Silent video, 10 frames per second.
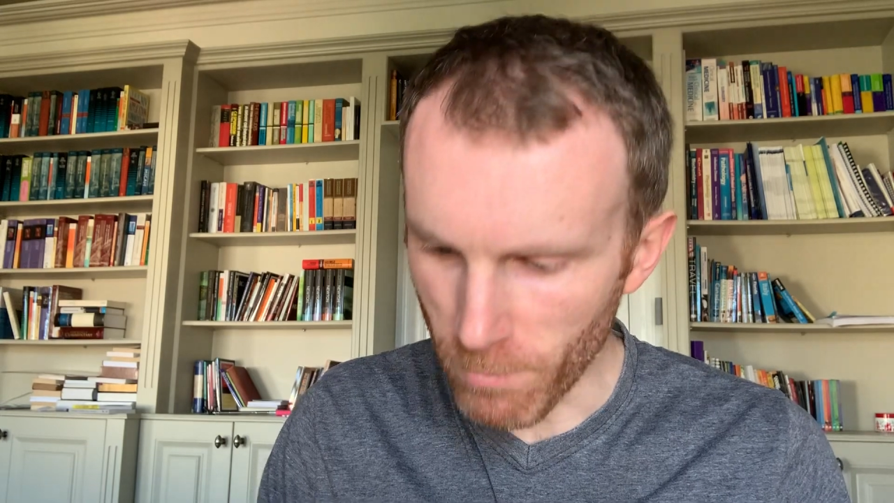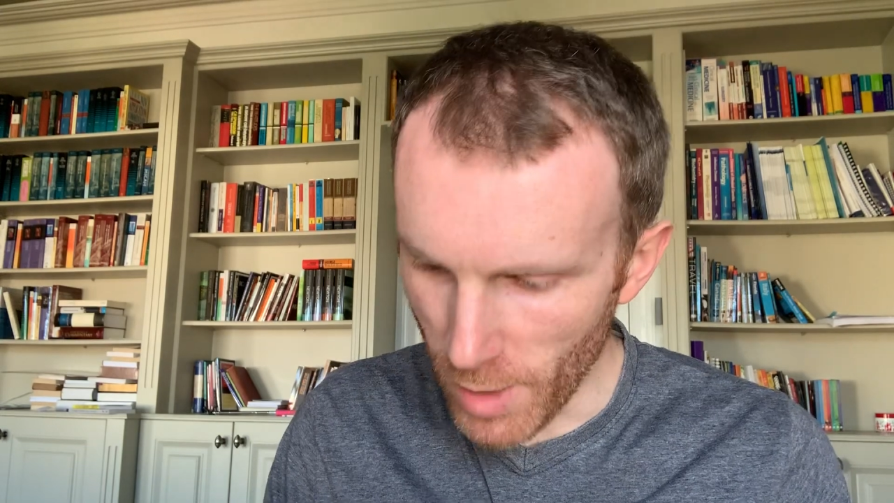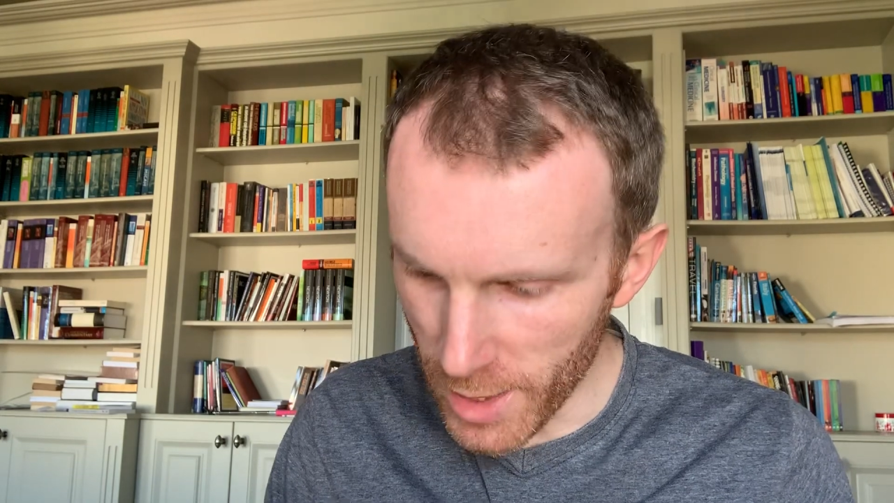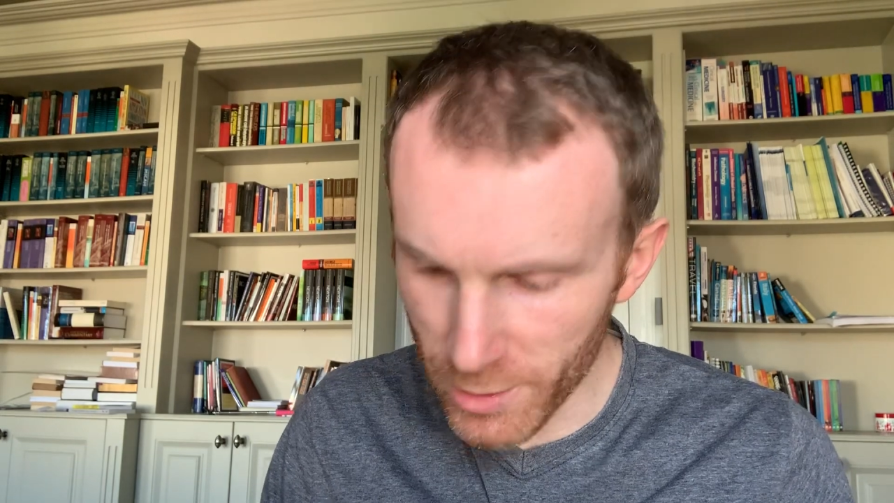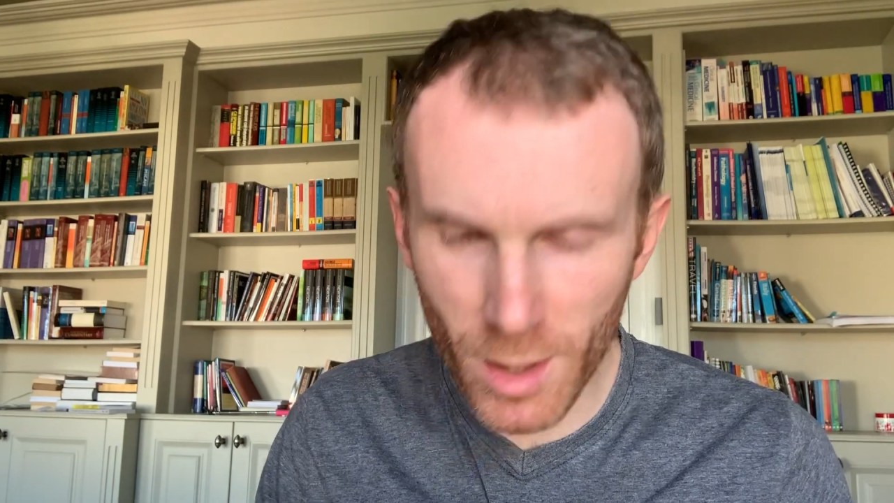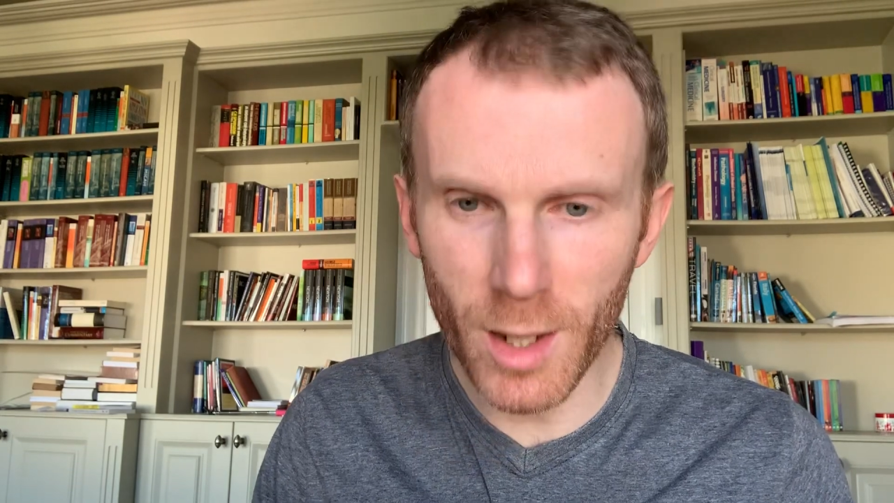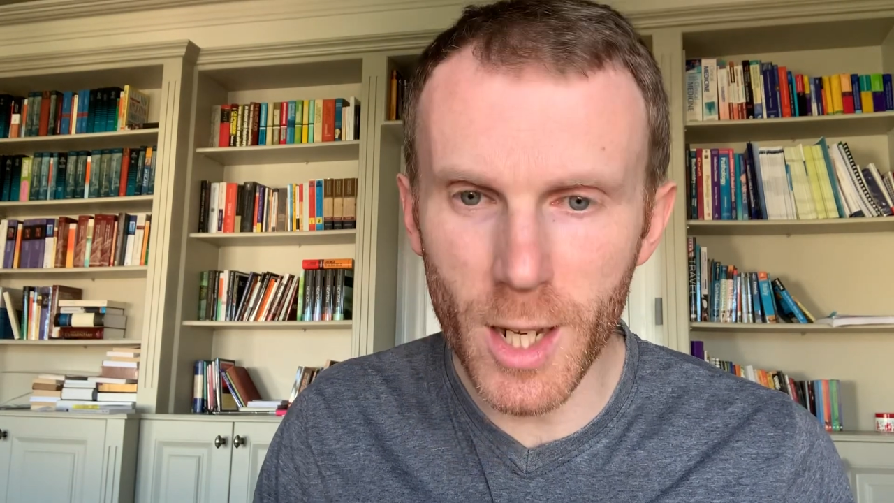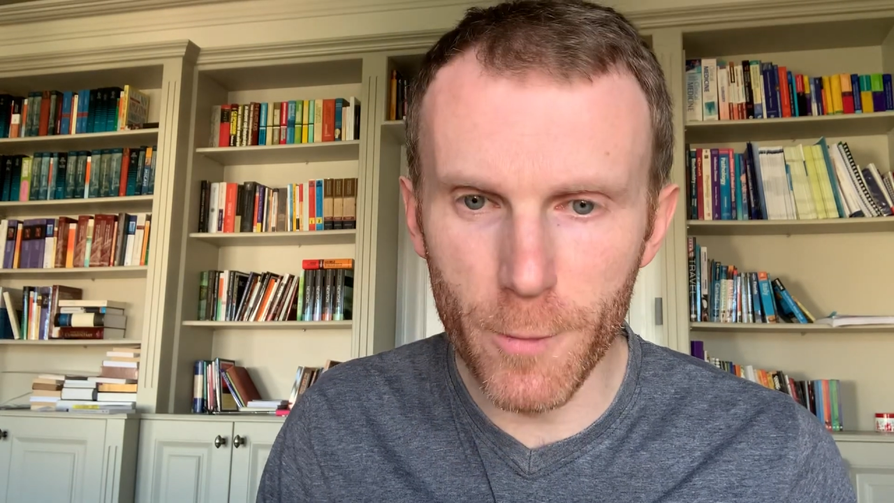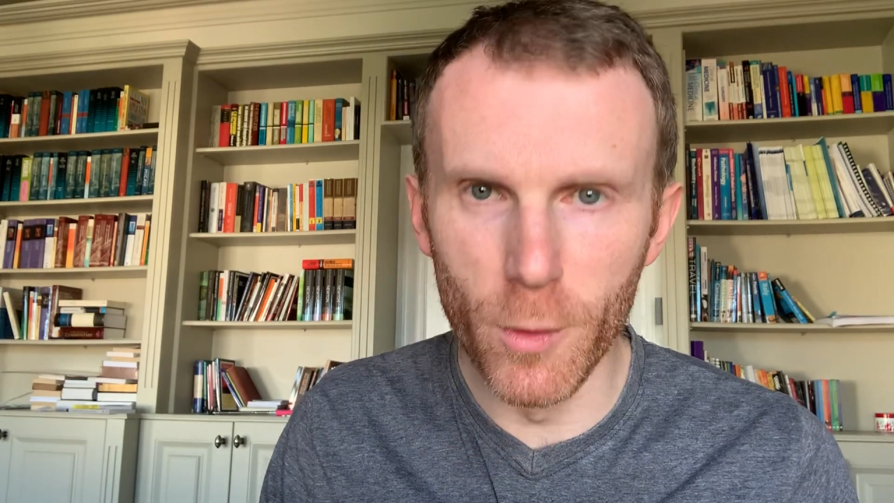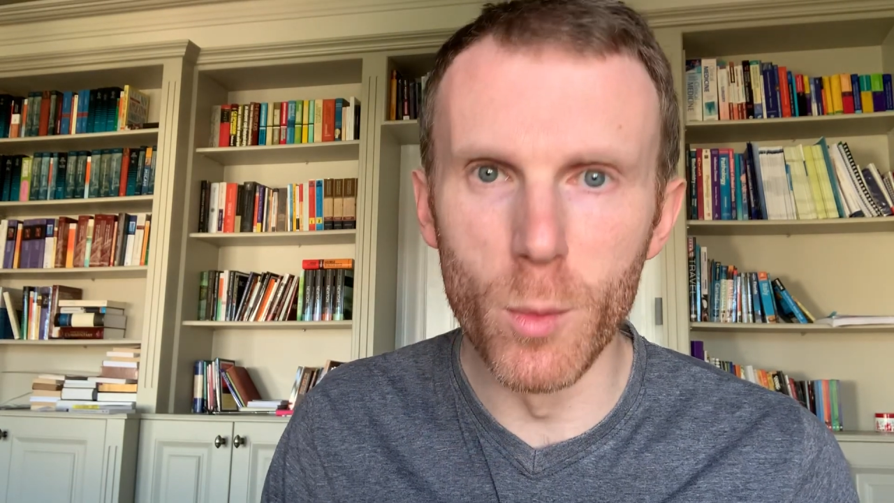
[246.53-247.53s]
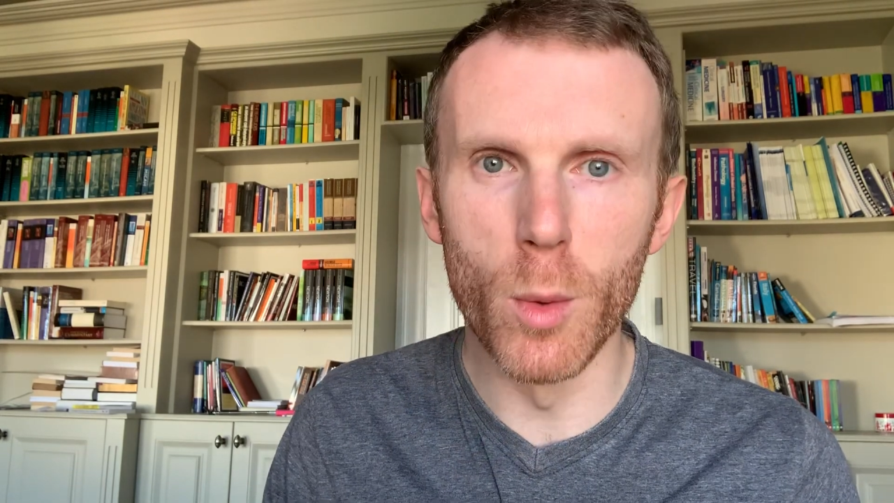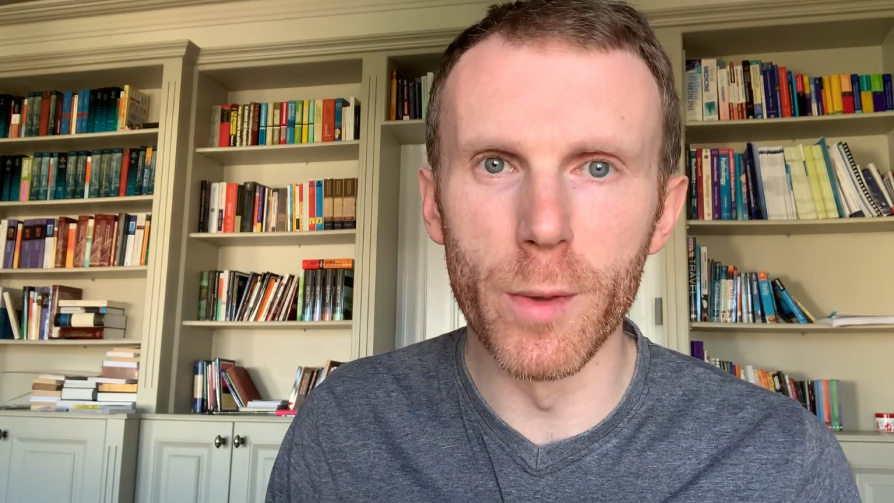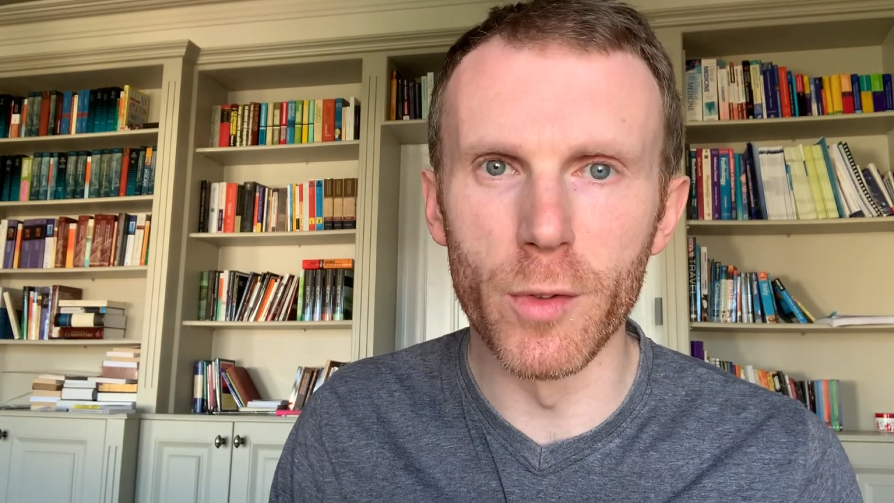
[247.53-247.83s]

And it's clear from what we've